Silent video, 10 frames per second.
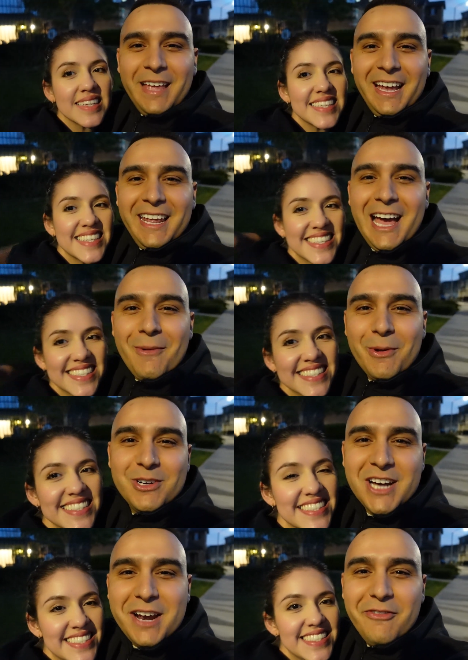Speaker 1: and yeah, we
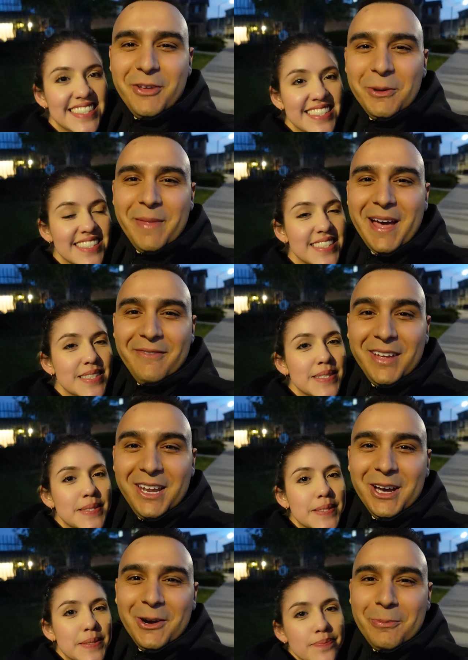were trying to film that
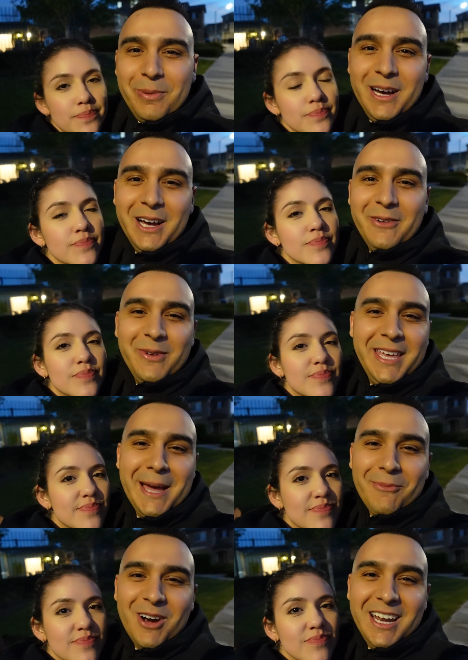video, but we
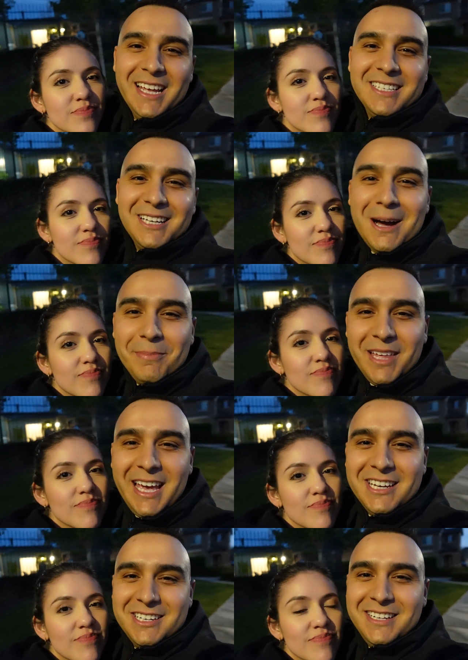kept running into
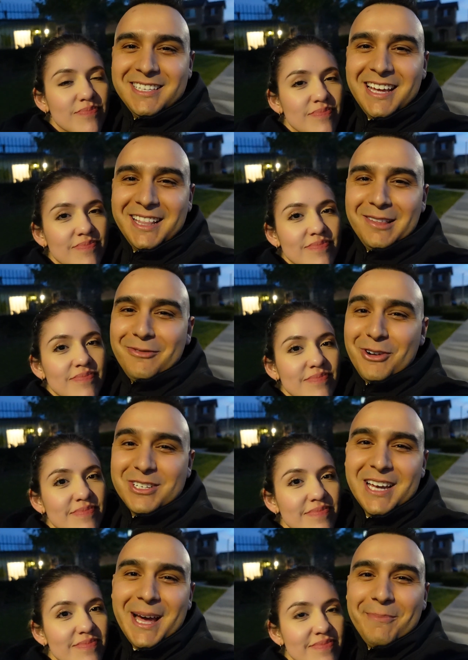complications. Like the
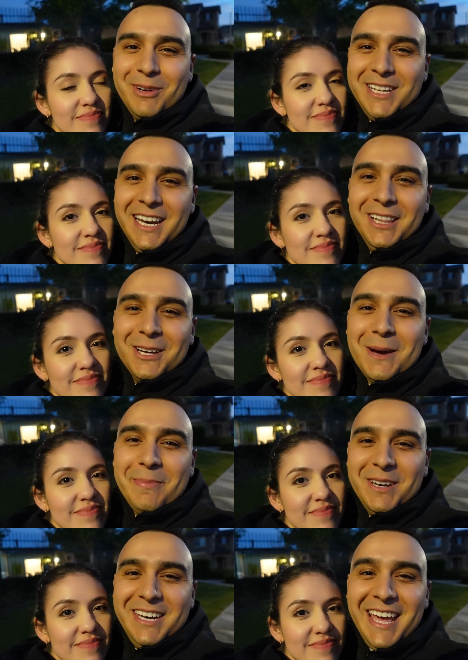first time we didn't look
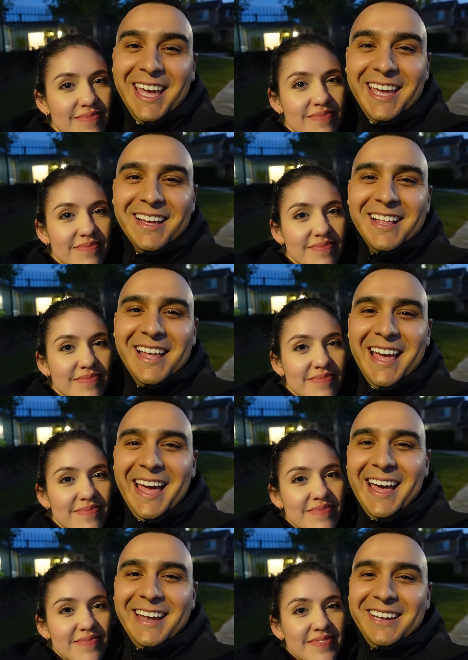up the date
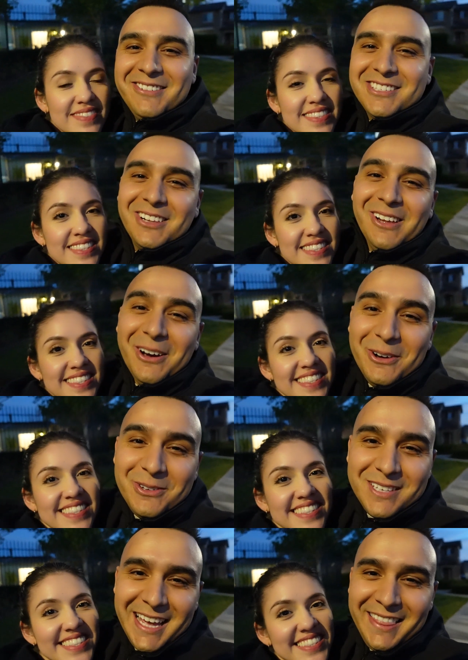and it was
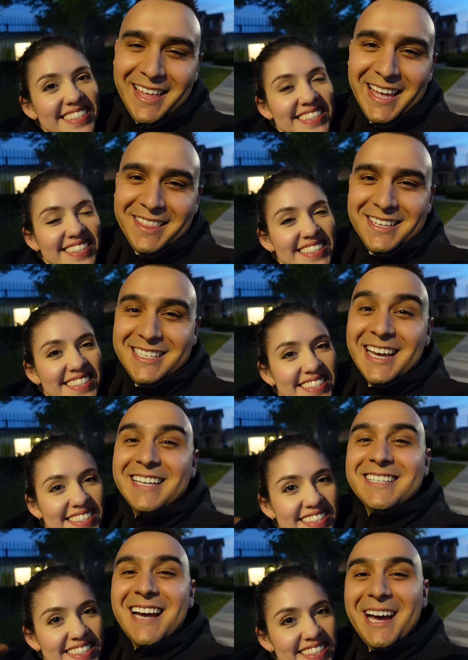closed. And then the
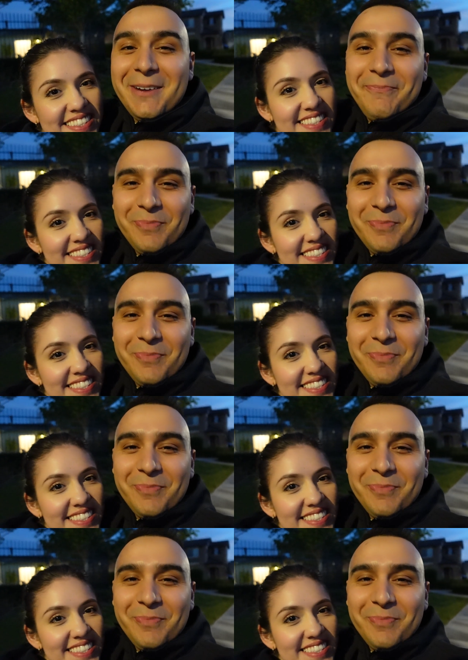second time